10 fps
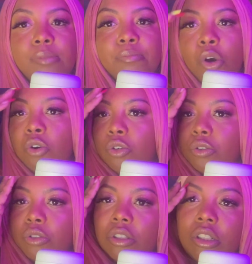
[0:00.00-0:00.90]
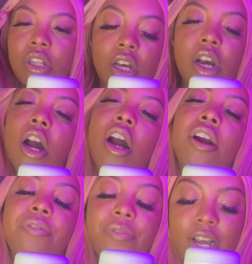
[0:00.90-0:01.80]
moguls
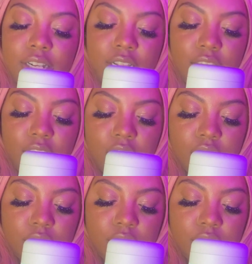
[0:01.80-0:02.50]
are finding